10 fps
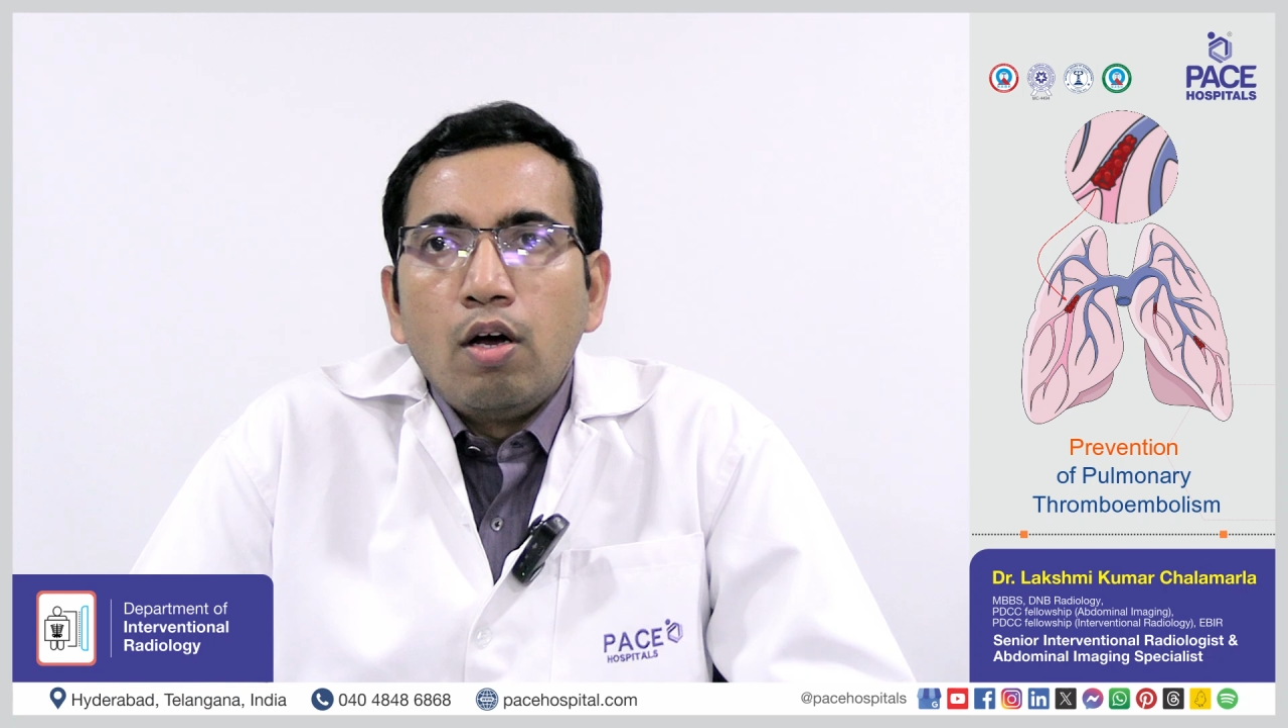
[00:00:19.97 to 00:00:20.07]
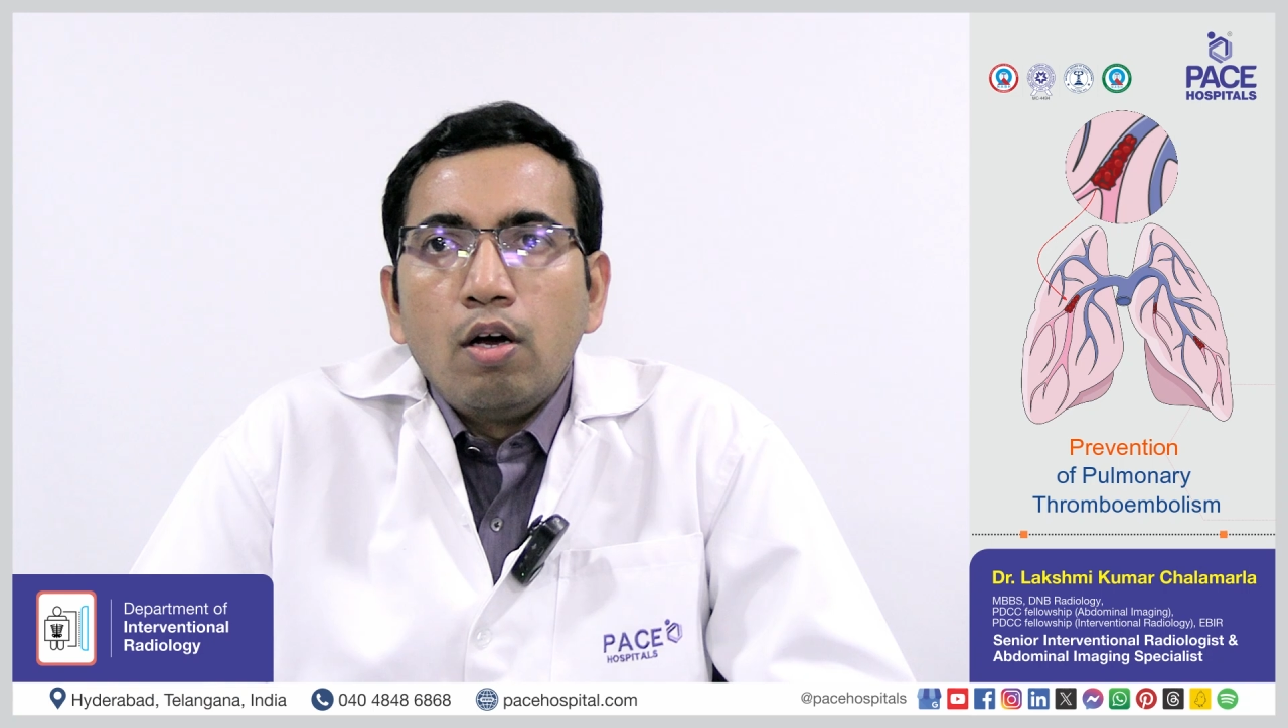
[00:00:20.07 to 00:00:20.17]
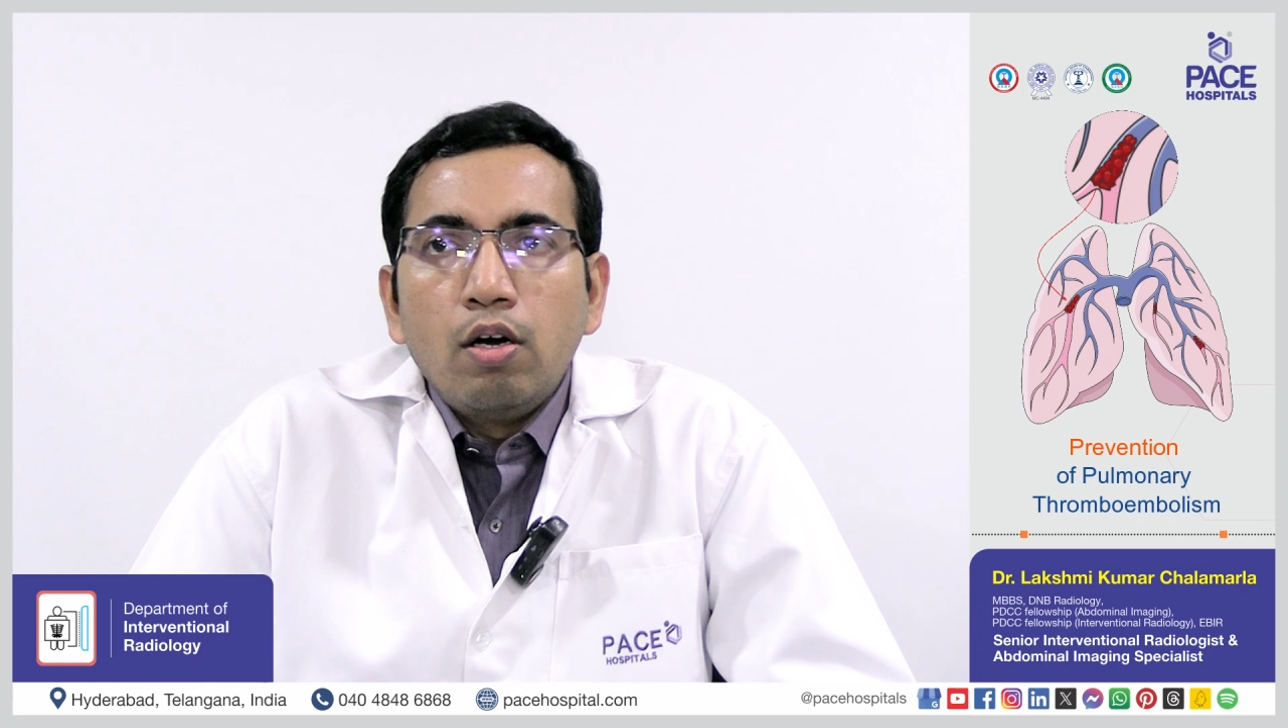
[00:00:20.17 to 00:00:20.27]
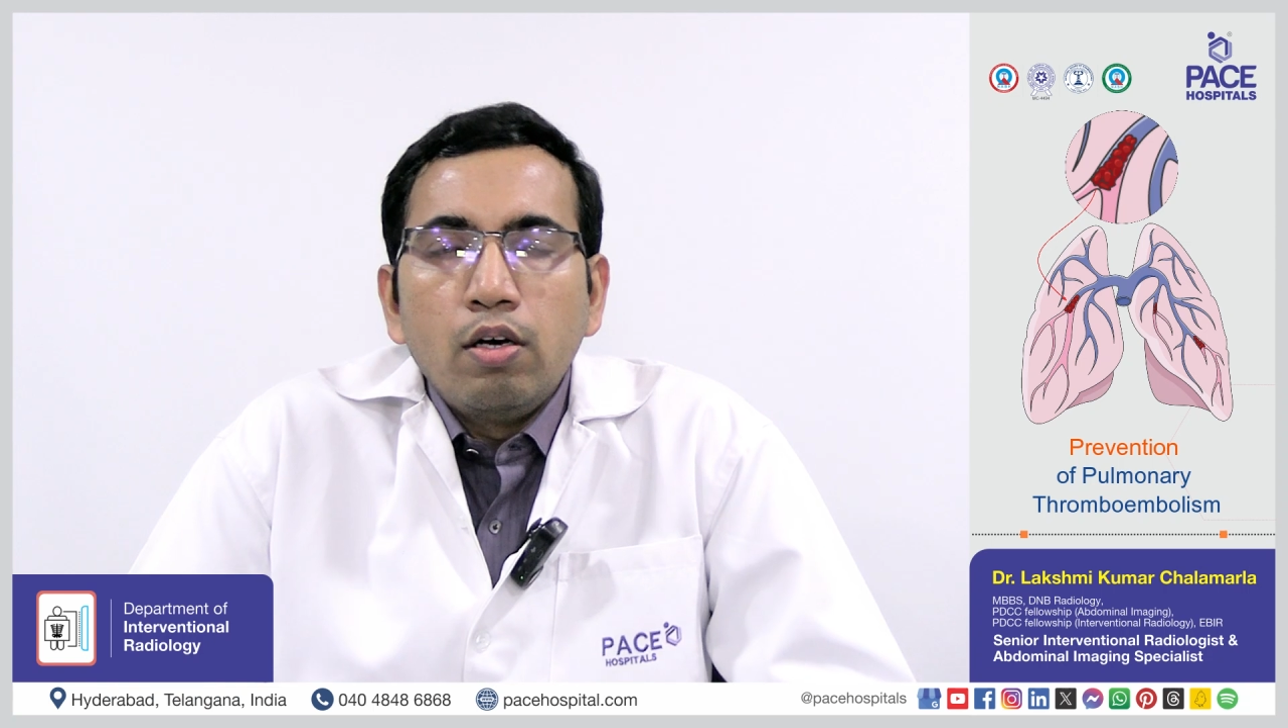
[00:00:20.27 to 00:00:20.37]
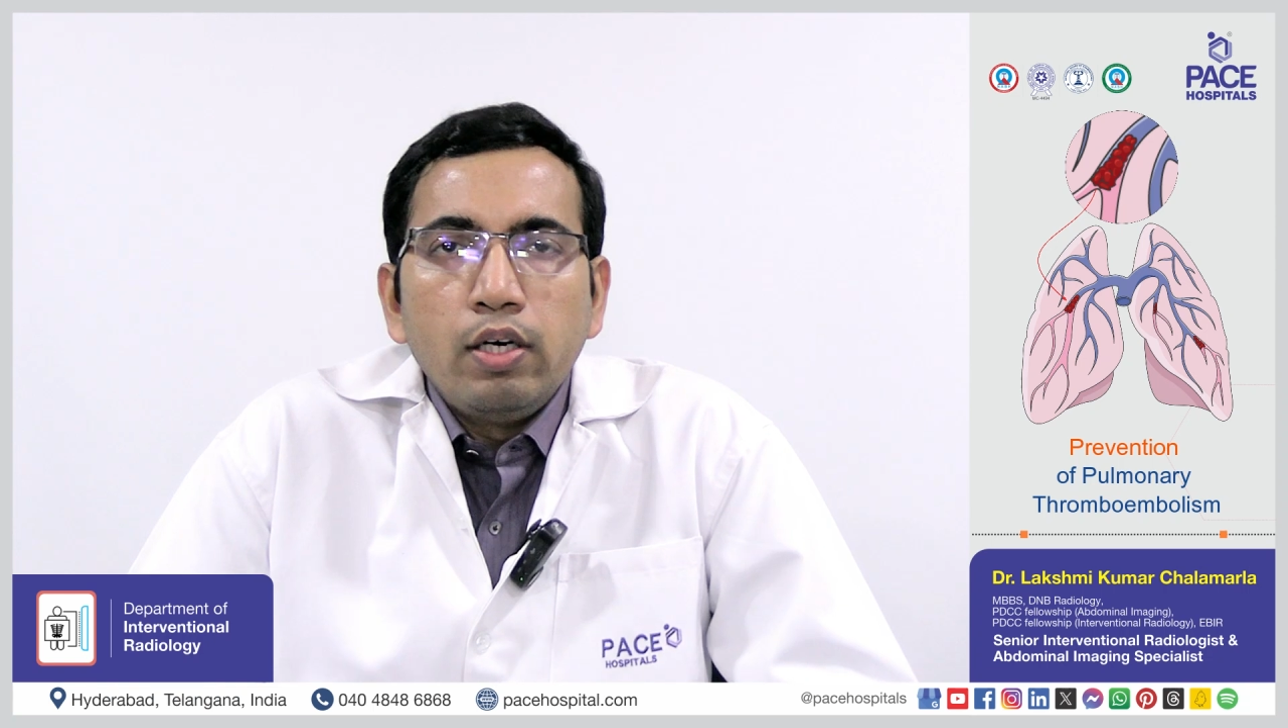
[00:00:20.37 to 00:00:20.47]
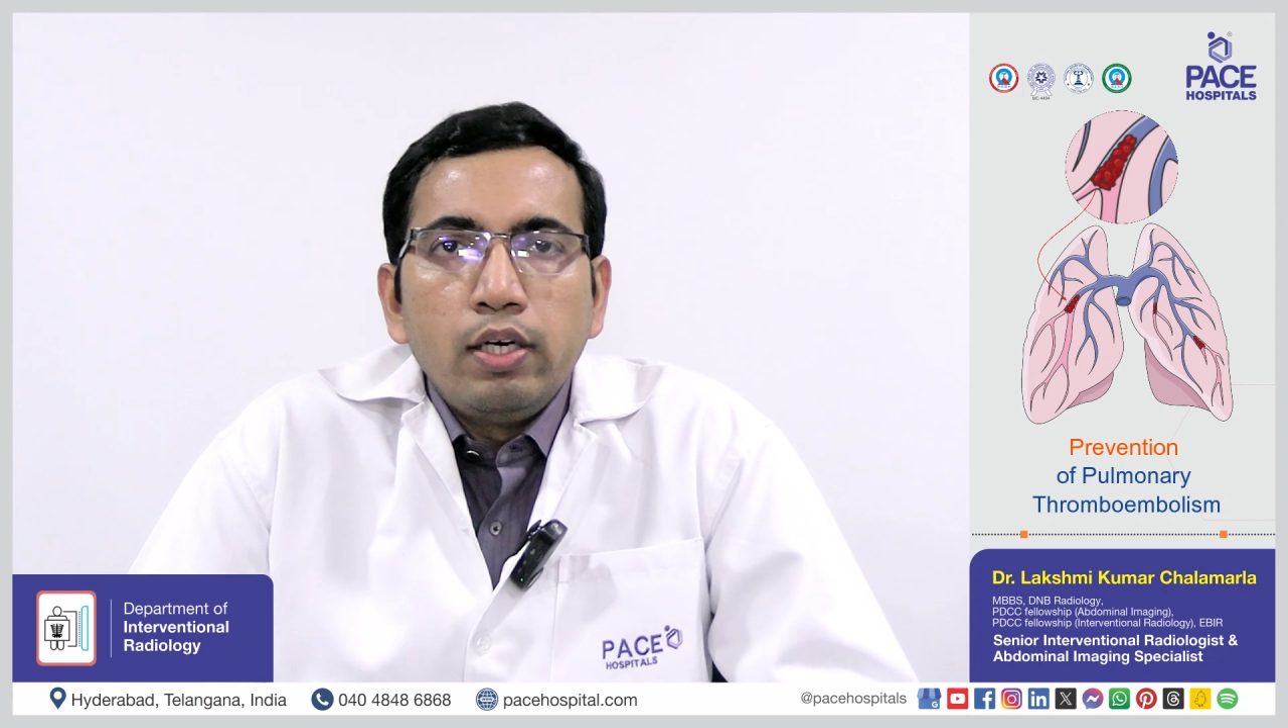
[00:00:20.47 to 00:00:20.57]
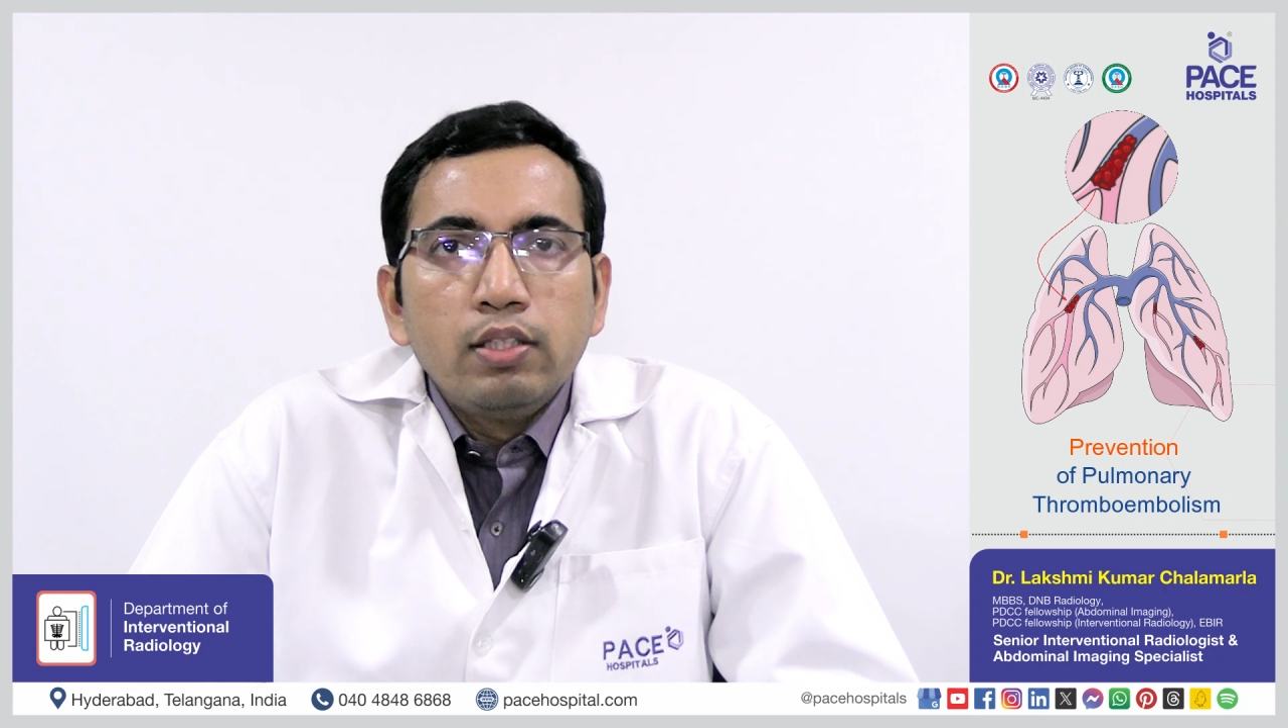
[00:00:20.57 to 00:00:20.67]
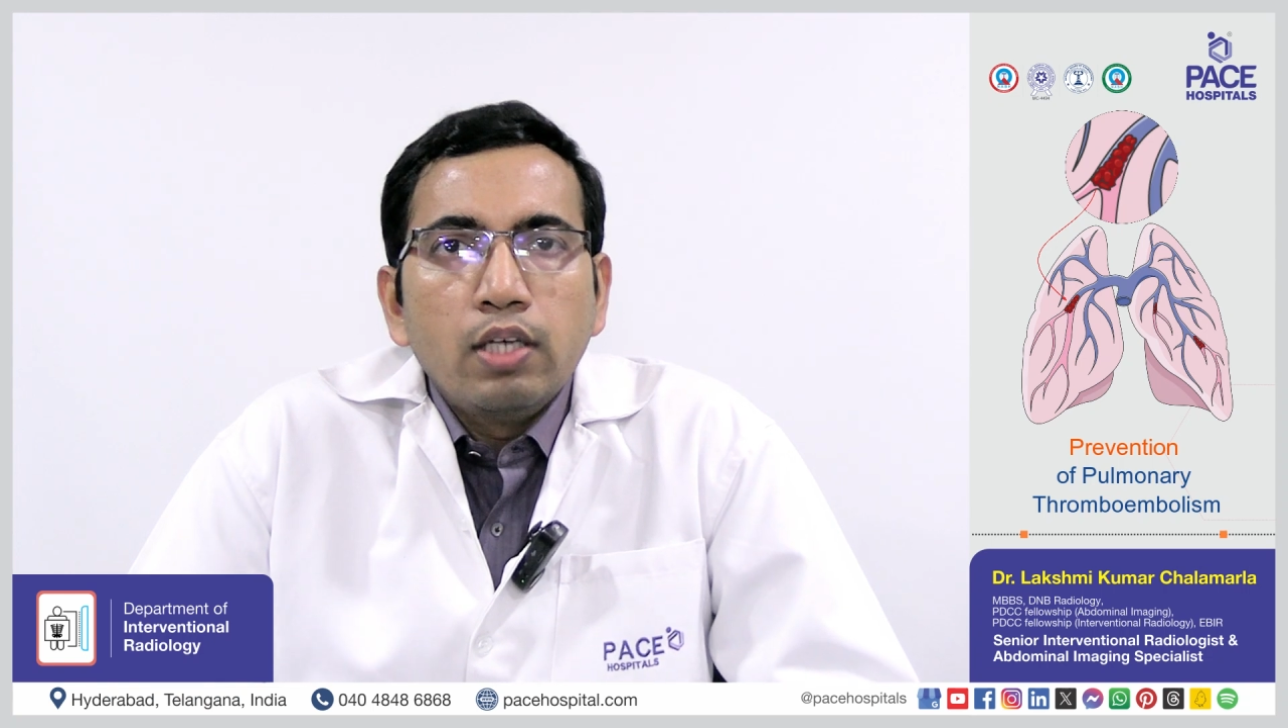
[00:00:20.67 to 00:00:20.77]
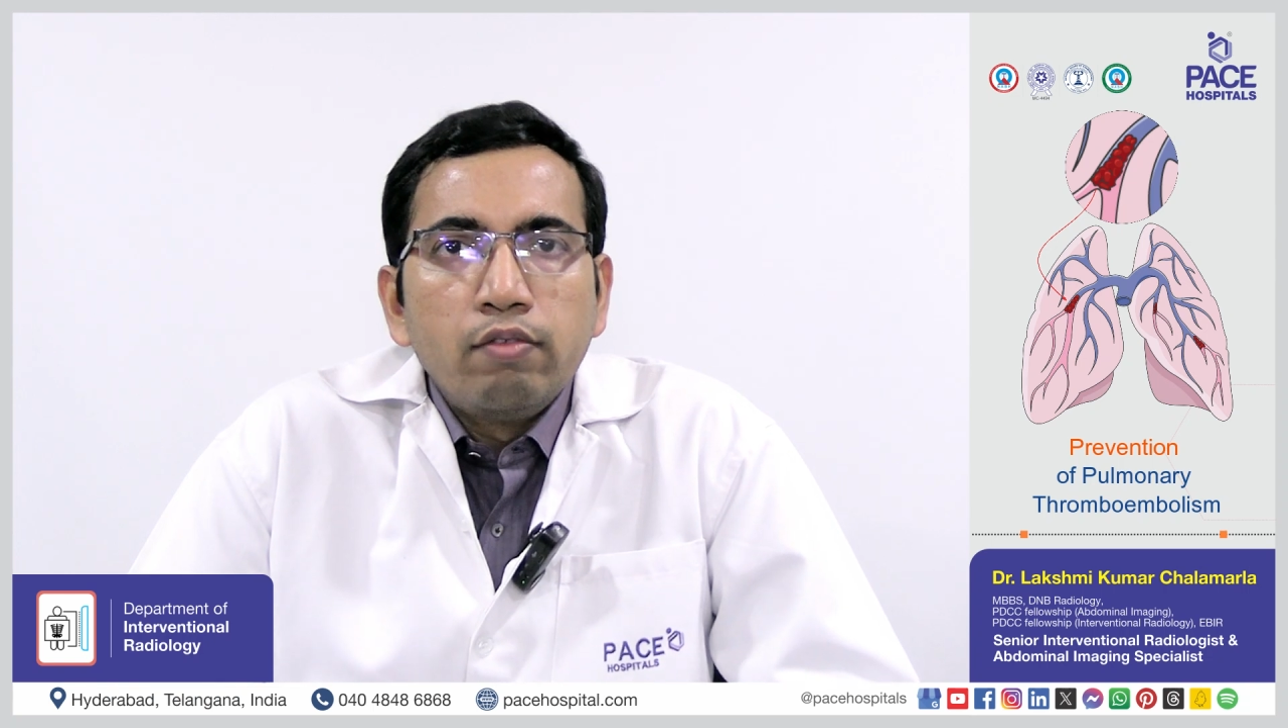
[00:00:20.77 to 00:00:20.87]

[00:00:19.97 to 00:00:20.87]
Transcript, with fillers: it is